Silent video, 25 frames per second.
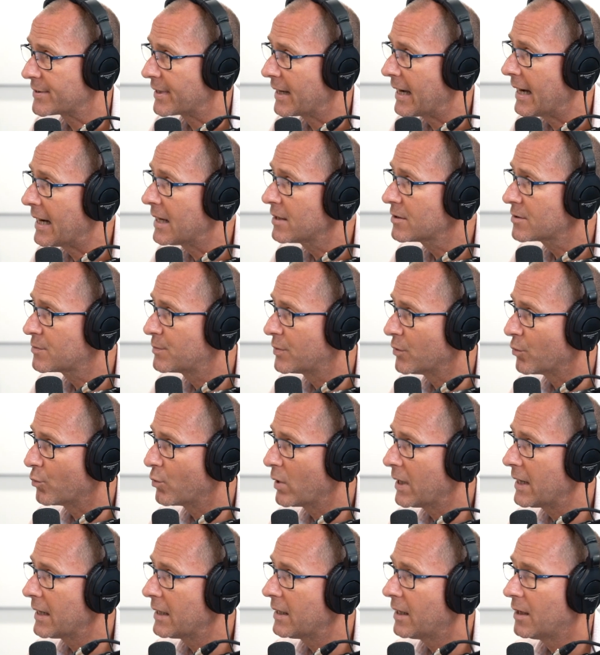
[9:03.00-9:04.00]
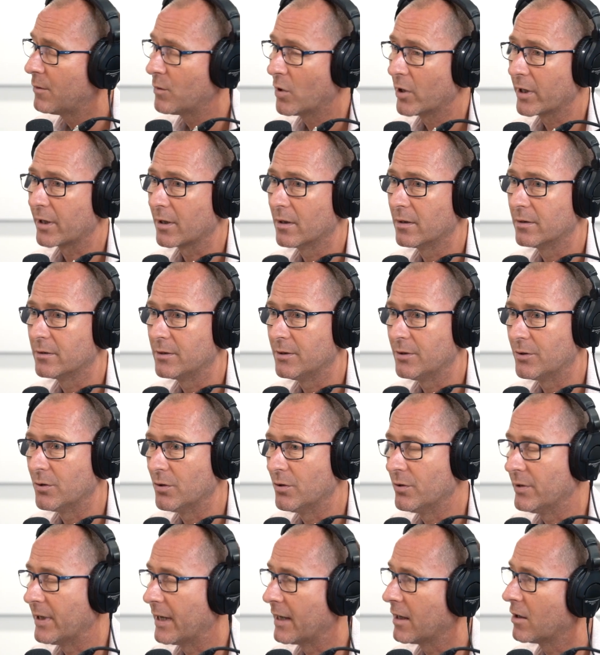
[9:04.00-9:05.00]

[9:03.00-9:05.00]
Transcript: house, but where am I going to do that?